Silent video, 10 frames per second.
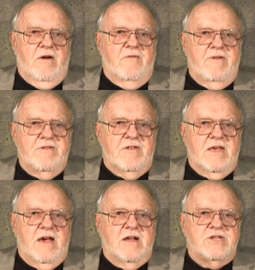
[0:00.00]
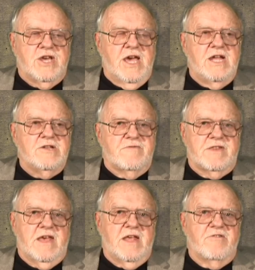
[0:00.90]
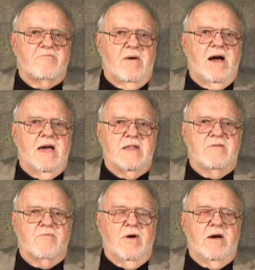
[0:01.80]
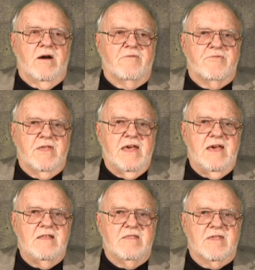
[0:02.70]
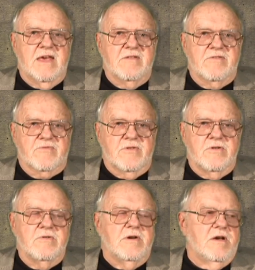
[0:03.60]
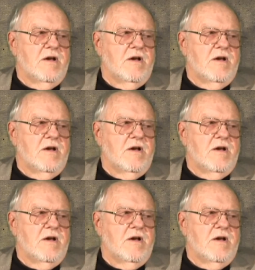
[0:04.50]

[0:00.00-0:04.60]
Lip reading: eventually a change of state of mind, of thinking things through,